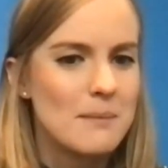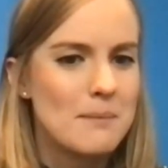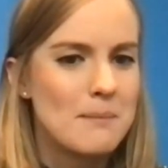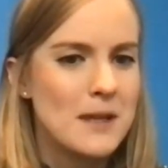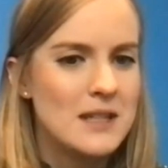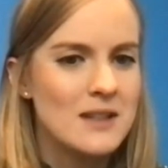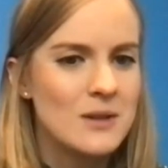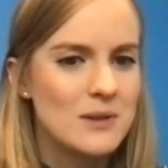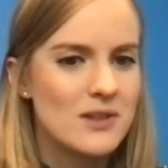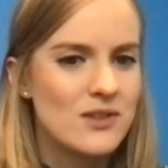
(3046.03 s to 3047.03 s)
me
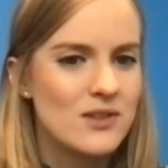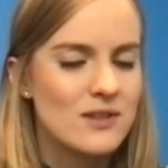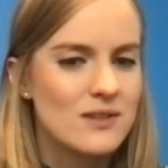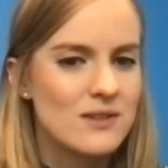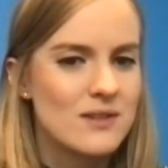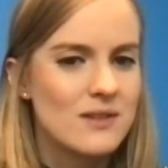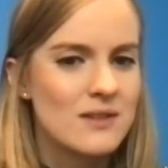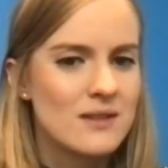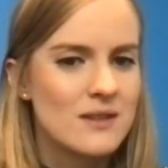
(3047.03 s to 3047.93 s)
questions.